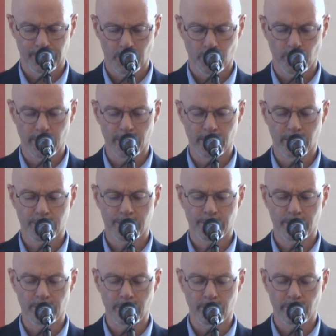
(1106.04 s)
We look
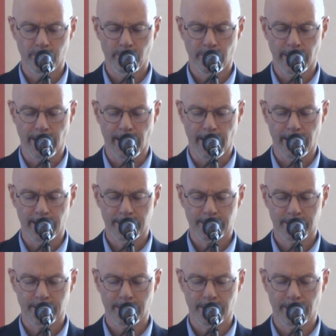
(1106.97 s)
to you and we
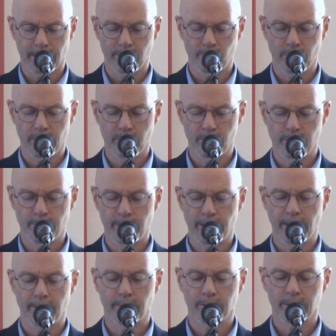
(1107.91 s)
ask that we would
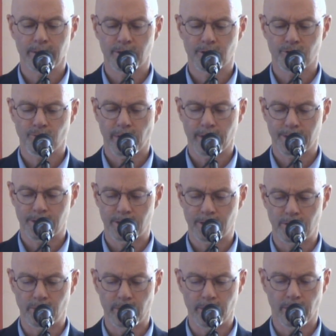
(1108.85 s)
be able to
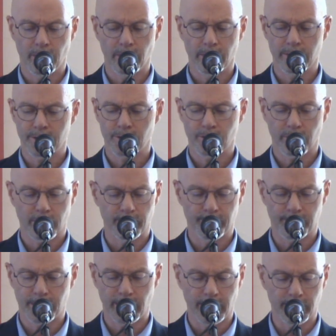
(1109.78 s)
trust you in all the
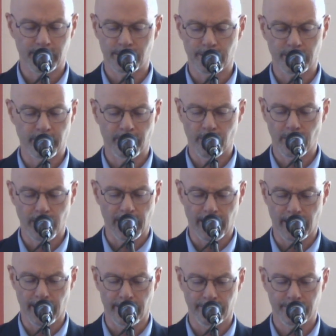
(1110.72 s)
circumstances of our
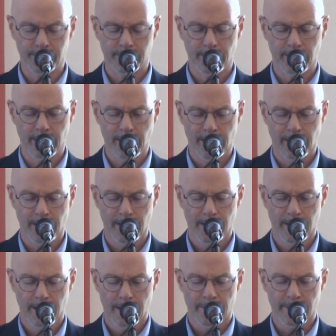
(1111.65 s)
lives.
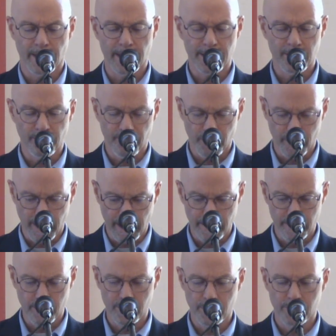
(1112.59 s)
Thank you for how
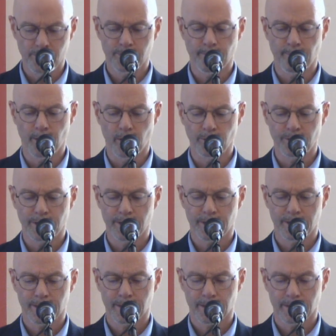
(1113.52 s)
you used
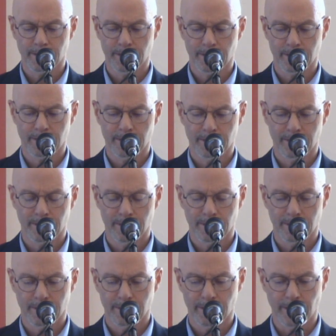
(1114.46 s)
Moses.
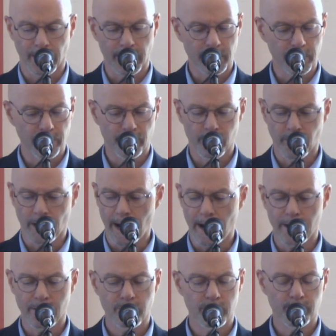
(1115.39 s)
Thank you for
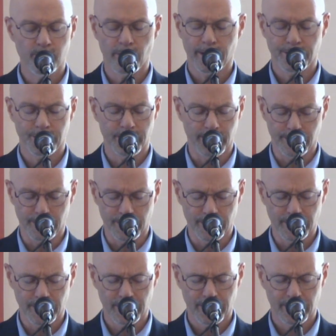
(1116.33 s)
how you brought
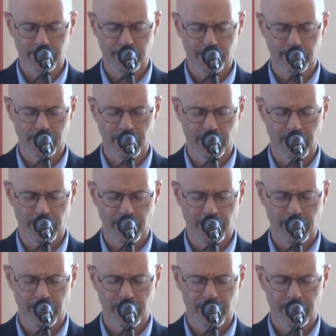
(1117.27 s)
Jesus.
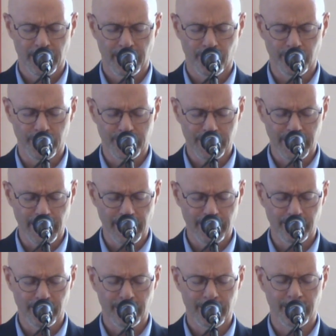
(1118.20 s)
We
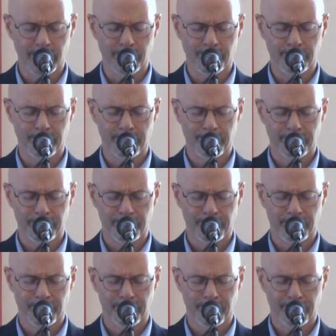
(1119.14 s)
stand on him.
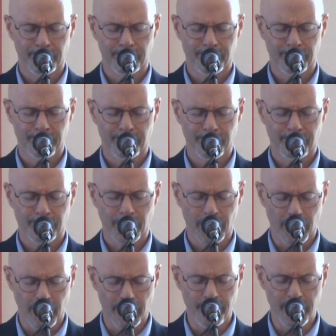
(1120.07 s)

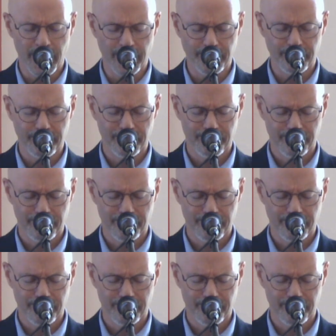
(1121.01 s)
Amen.